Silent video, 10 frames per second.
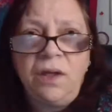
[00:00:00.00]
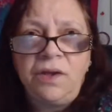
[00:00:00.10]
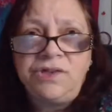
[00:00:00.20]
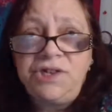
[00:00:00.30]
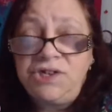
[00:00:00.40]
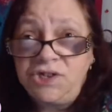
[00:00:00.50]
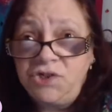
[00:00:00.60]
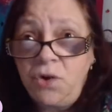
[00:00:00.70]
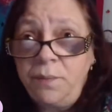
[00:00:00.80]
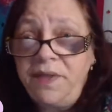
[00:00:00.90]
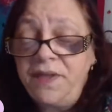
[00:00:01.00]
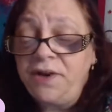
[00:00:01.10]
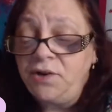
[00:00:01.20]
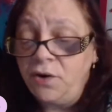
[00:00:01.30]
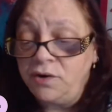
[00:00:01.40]
She just told me that
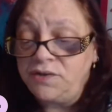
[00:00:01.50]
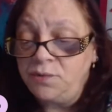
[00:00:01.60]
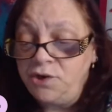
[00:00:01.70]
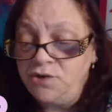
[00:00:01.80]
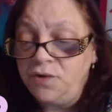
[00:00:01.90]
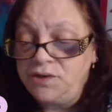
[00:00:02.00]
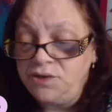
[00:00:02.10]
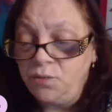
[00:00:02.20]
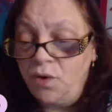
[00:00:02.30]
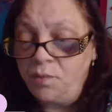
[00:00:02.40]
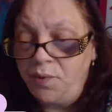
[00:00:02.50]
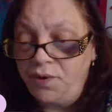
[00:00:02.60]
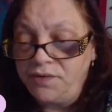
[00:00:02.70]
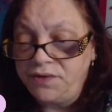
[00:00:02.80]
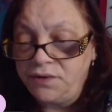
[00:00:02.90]
it hurts when you trust the wrong
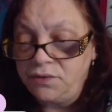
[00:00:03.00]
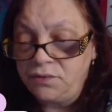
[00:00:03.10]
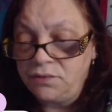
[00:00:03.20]
person.